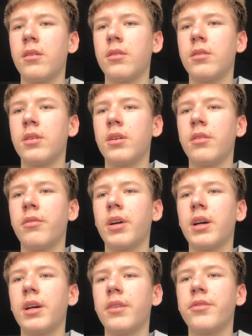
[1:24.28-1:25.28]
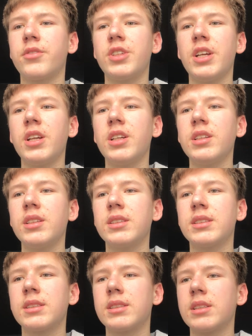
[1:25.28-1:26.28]
Uh, we have Jenkins,
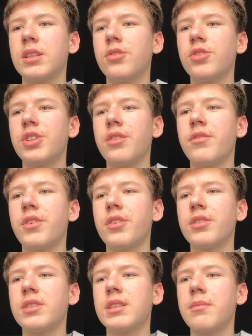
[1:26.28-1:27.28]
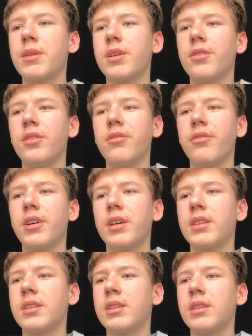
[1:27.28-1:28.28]
Satoshi wrote the Bitcoin
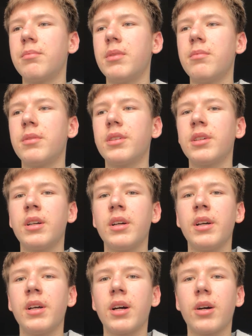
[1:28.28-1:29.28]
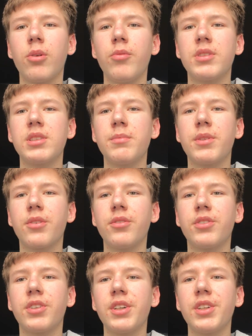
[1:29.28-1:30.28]
white paper, how it's
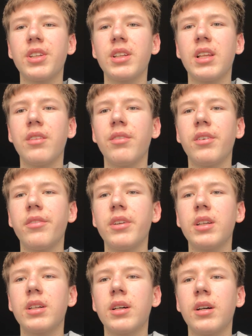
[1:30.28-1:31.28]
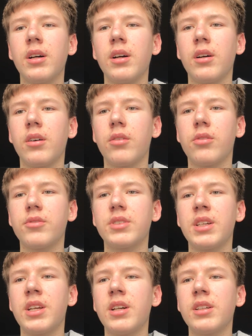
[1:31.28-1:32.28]
Bitcoin trading doubling over
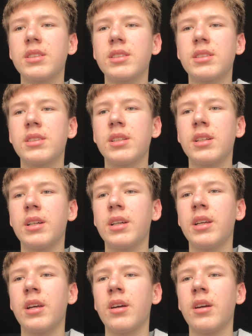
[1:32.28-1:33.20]
the years. They